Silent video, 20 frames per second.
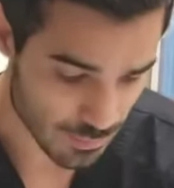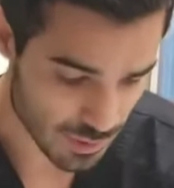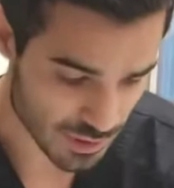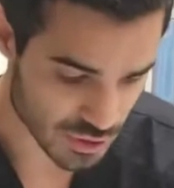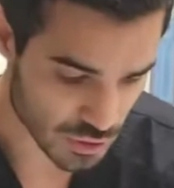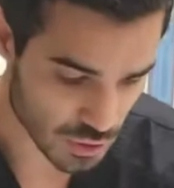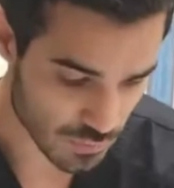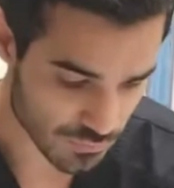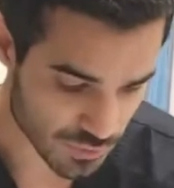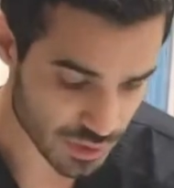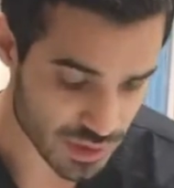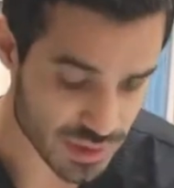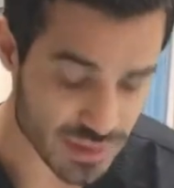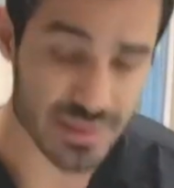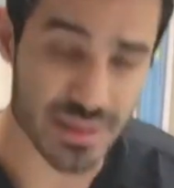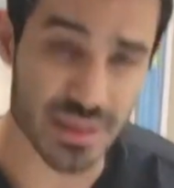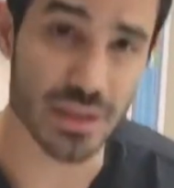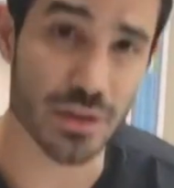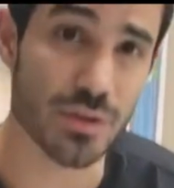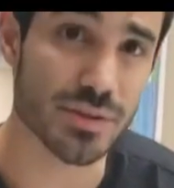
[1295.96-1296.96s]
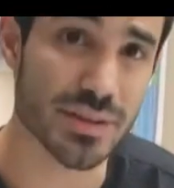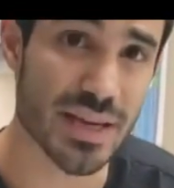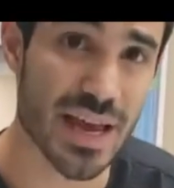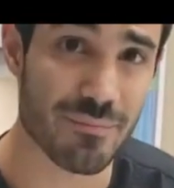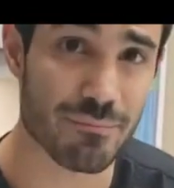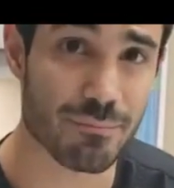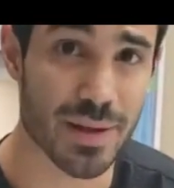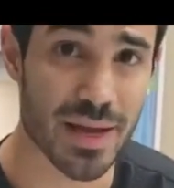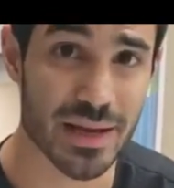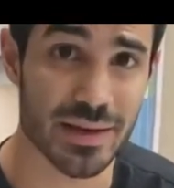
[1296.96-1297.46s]
but two, if they're continuing to
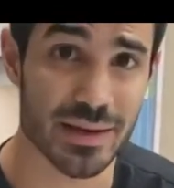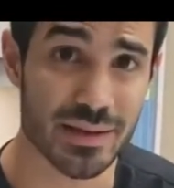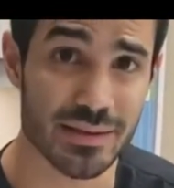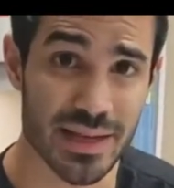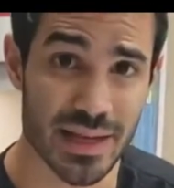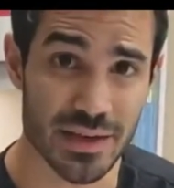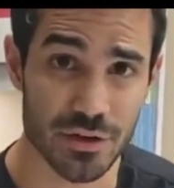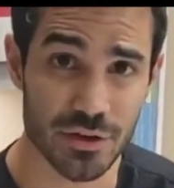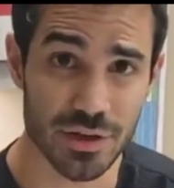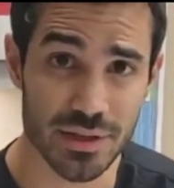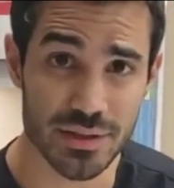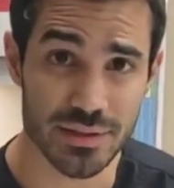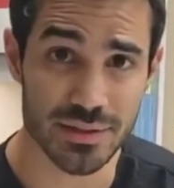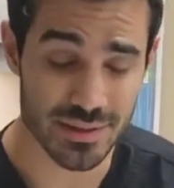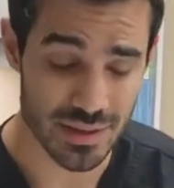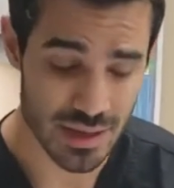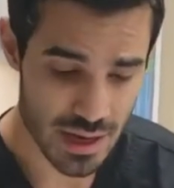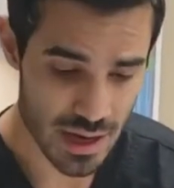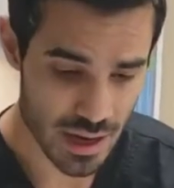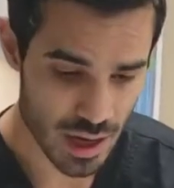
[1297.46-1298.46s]
have pain and tenderness,